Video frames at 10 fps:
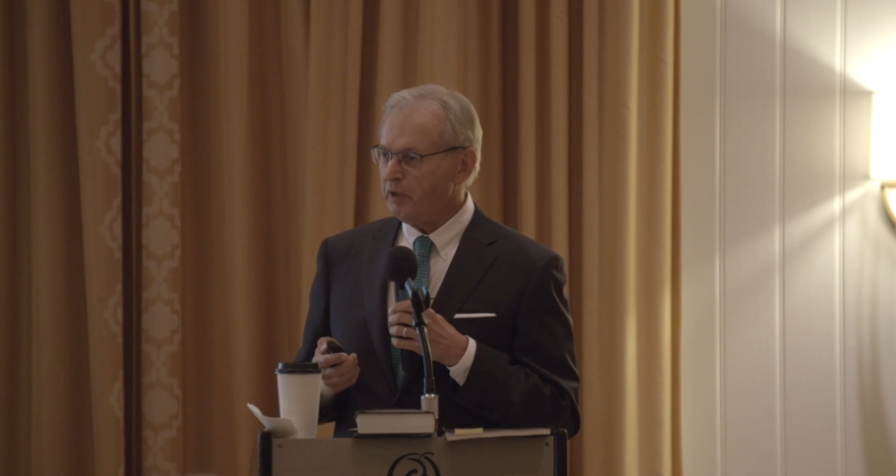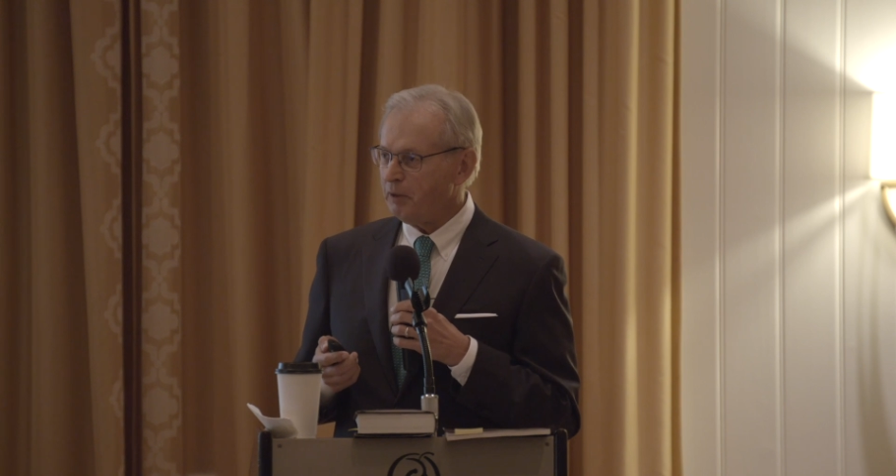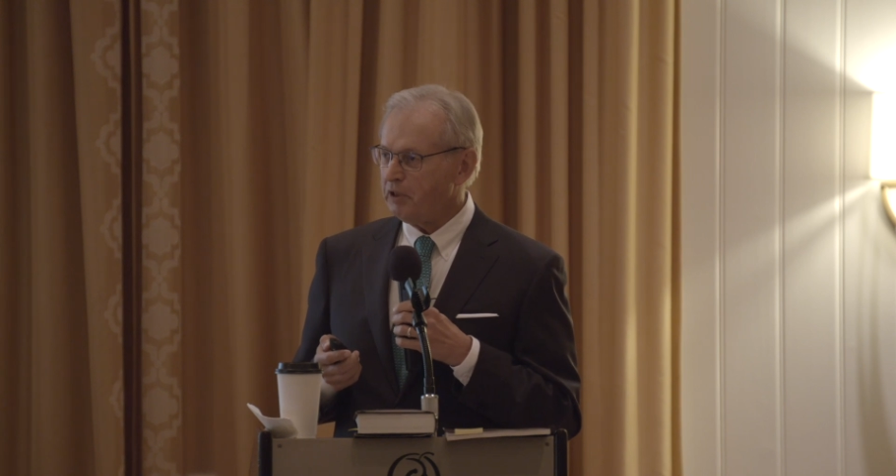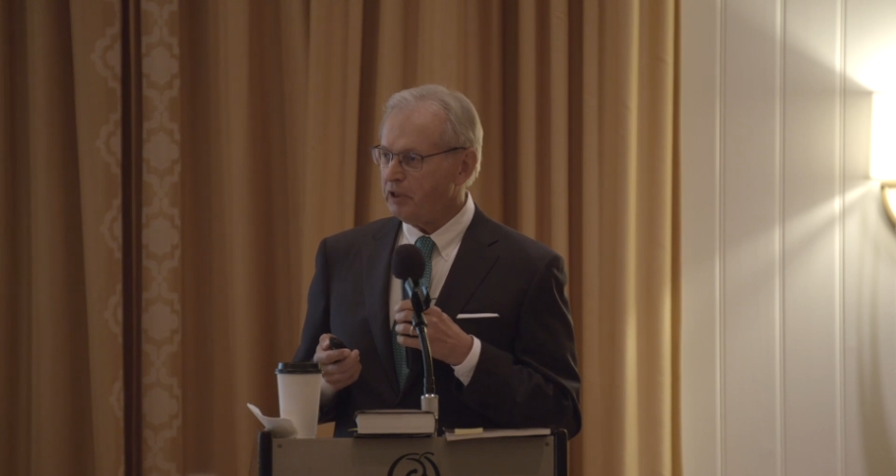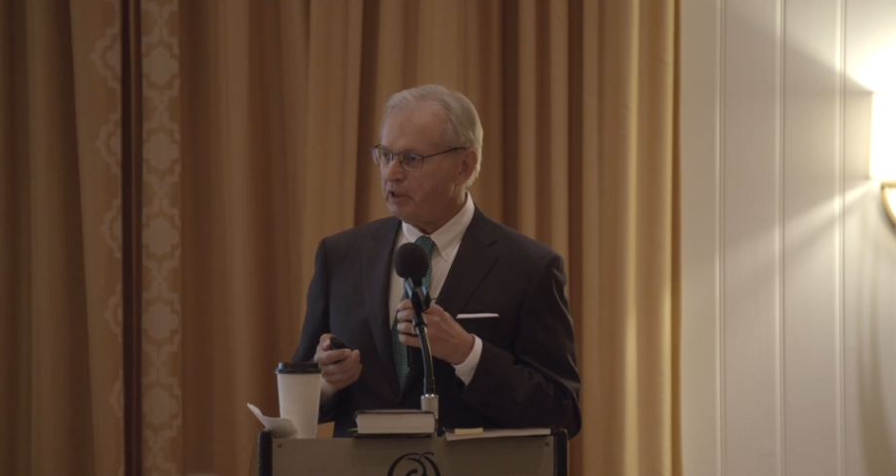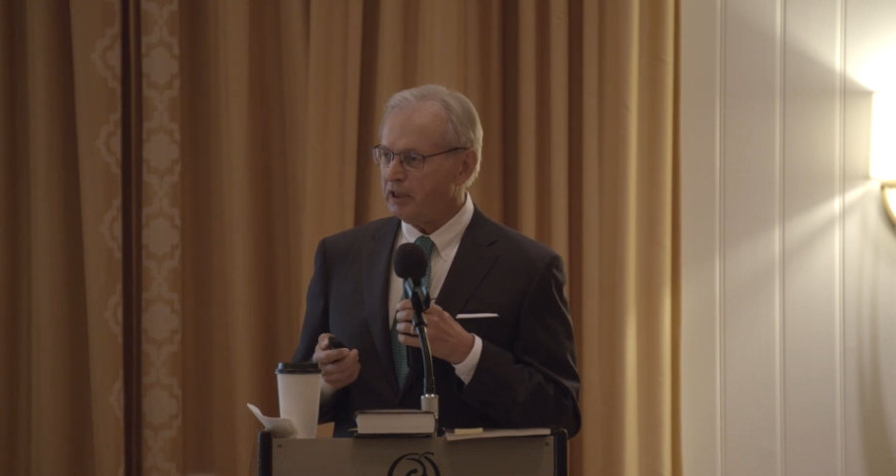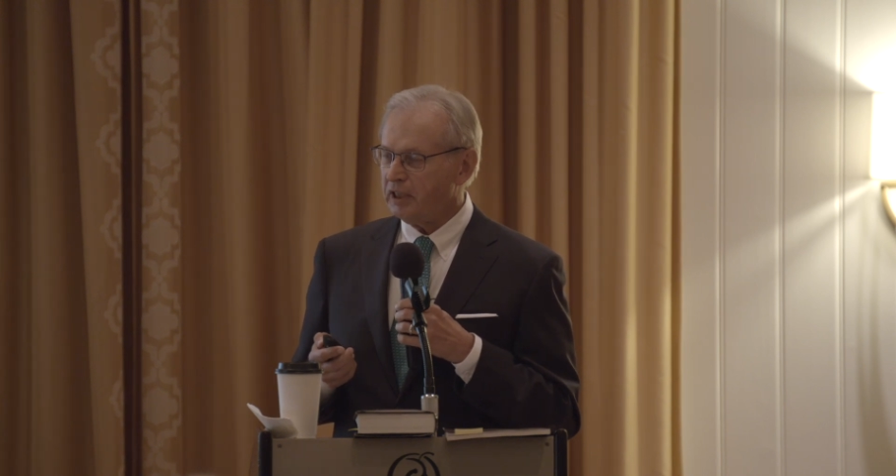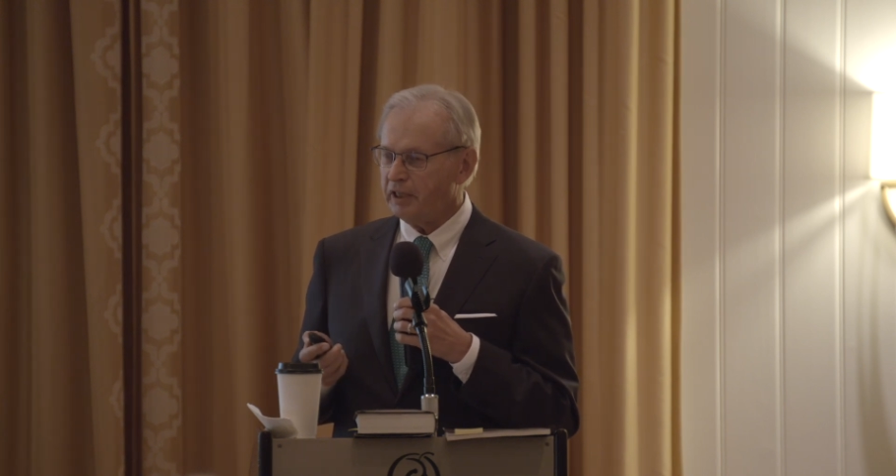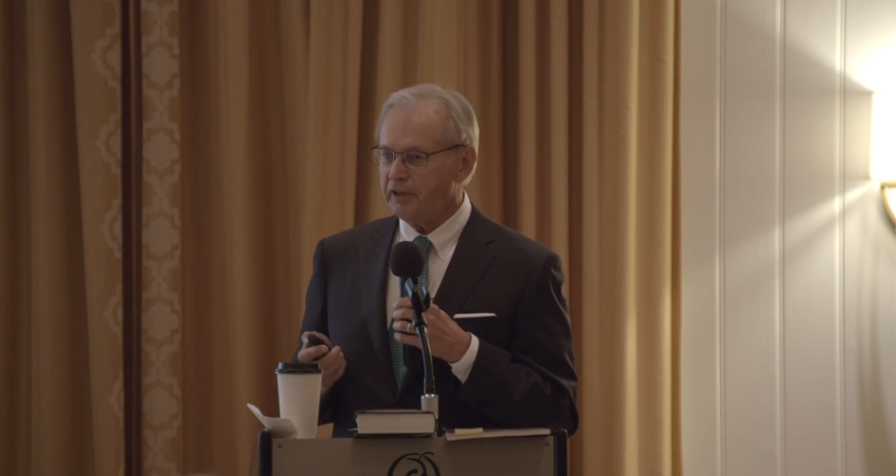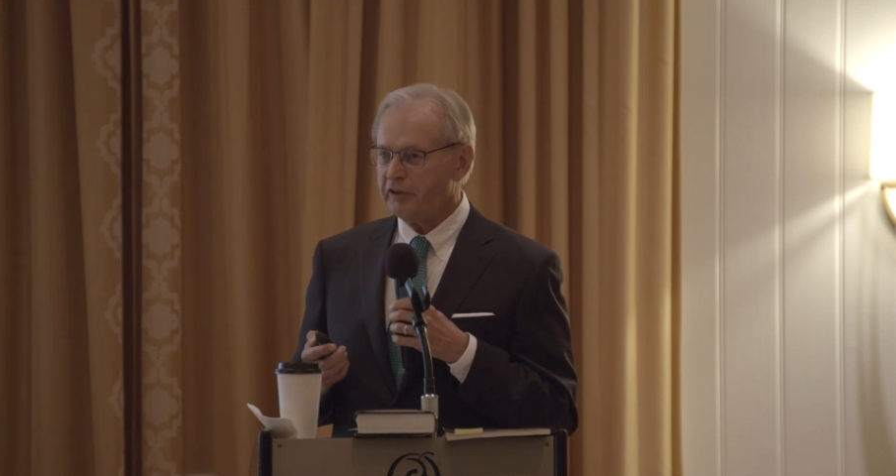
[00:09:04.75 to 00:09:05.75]
maybe
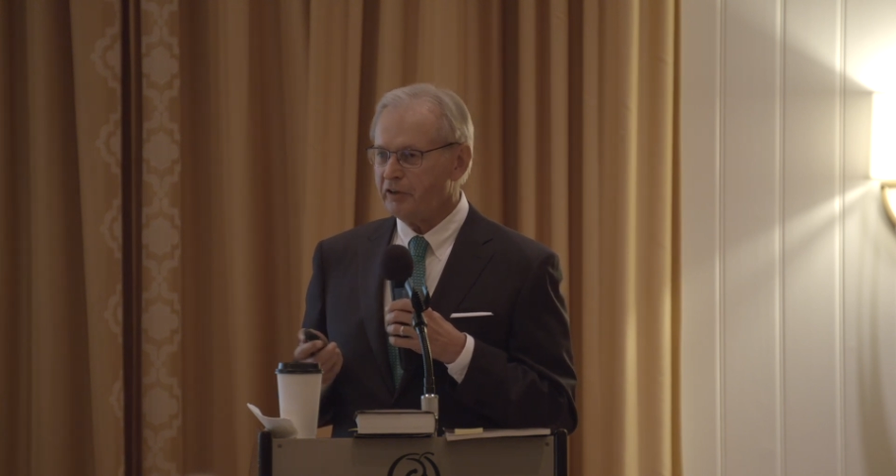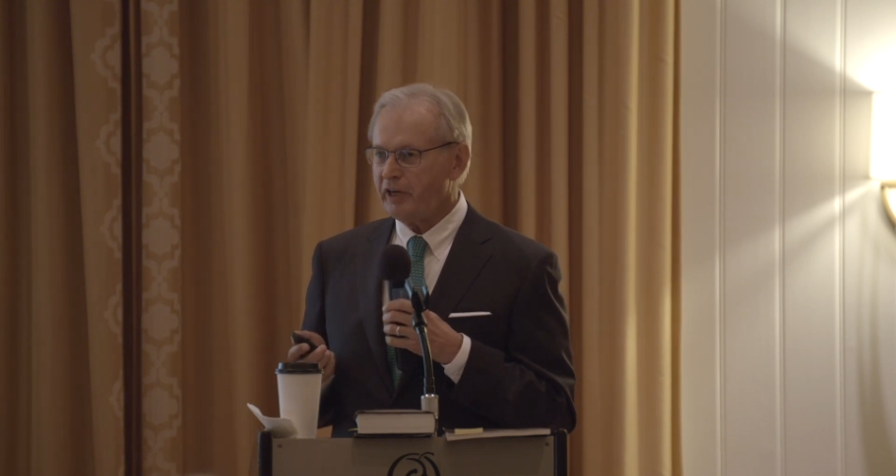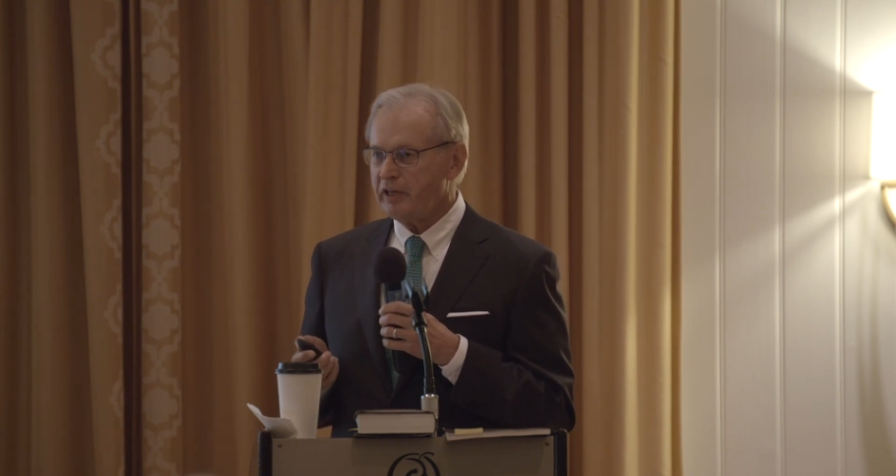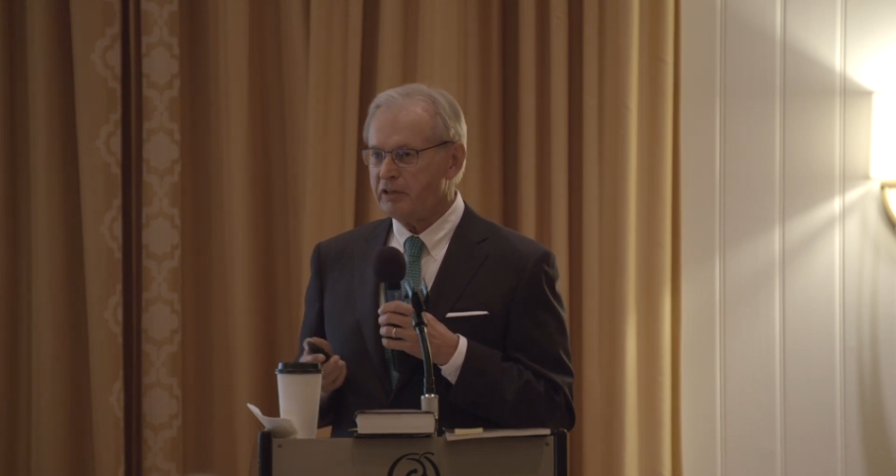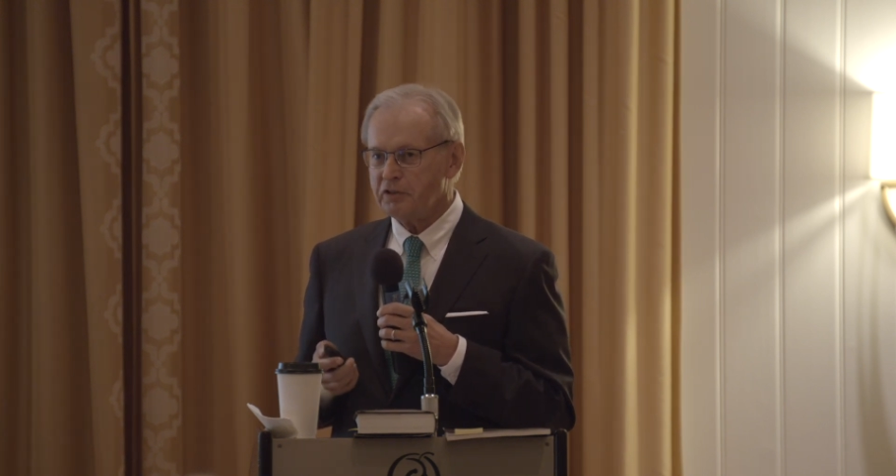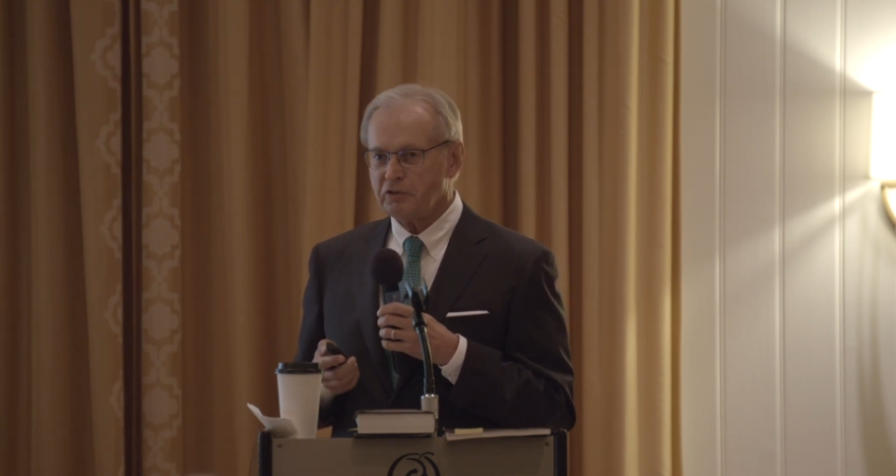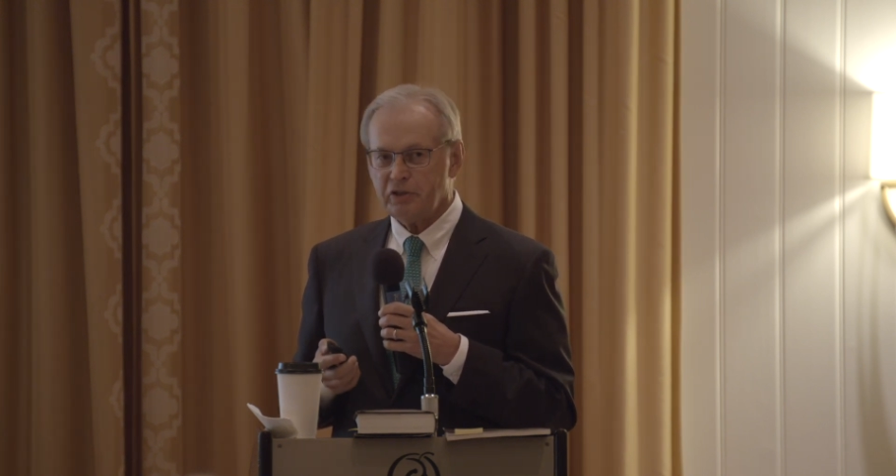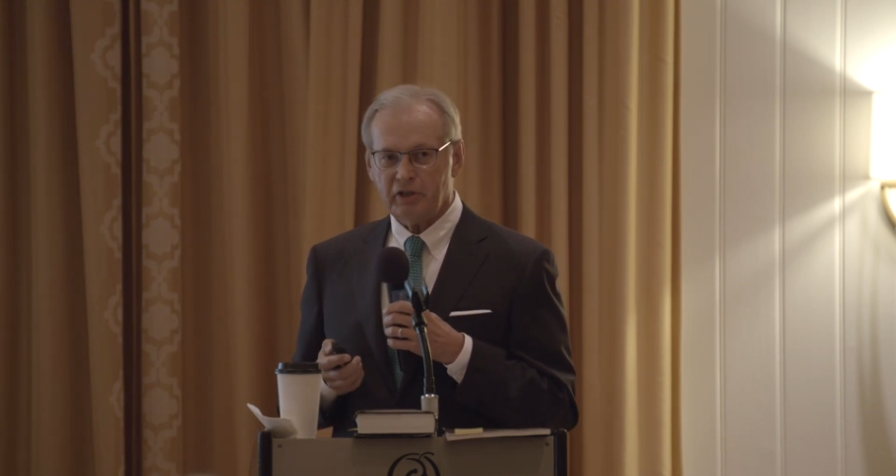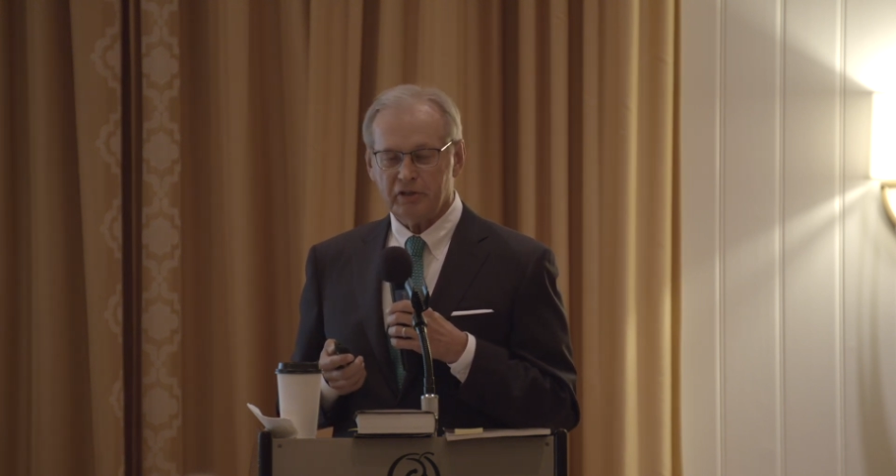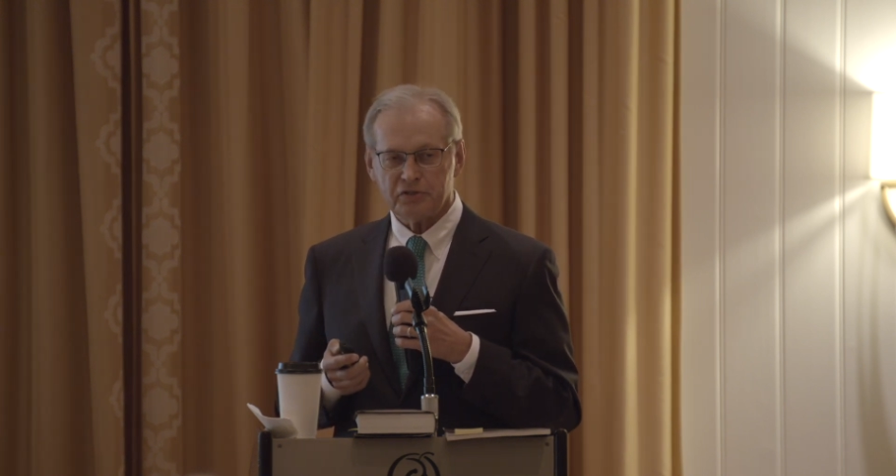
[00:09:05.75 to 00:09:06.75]
another 800
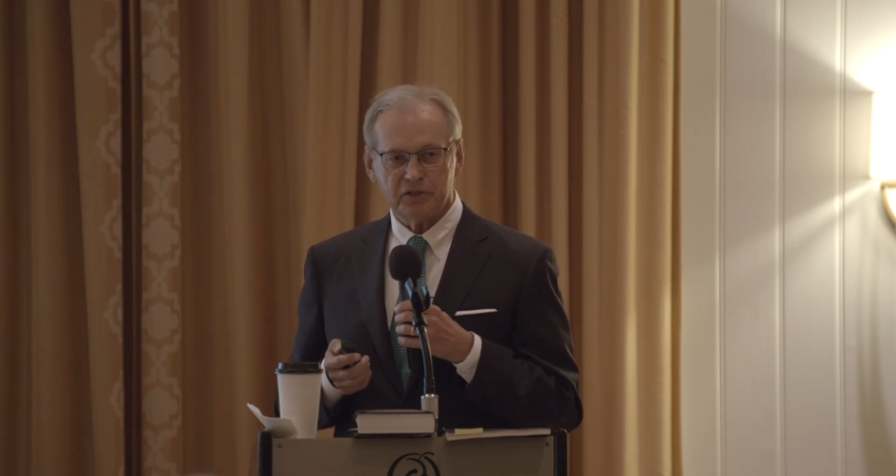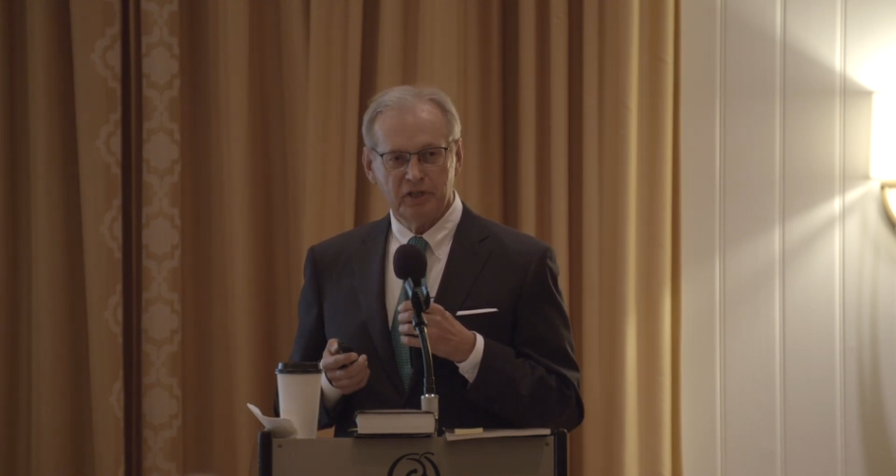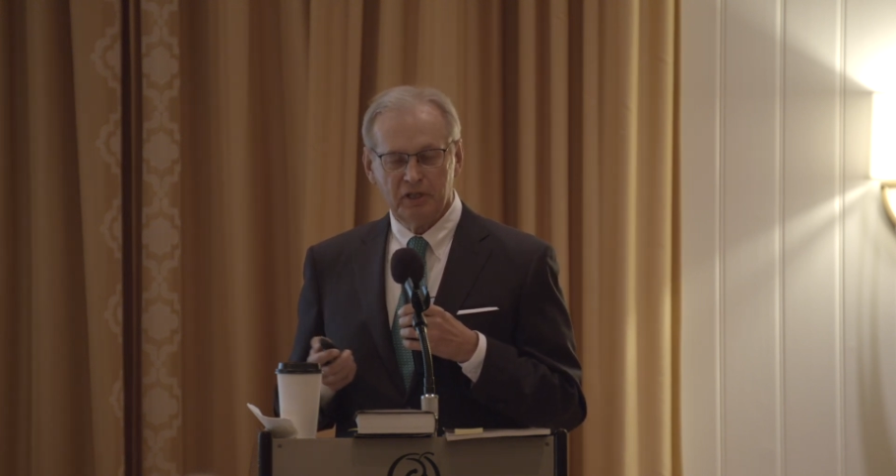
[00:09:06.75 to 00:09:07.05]
years?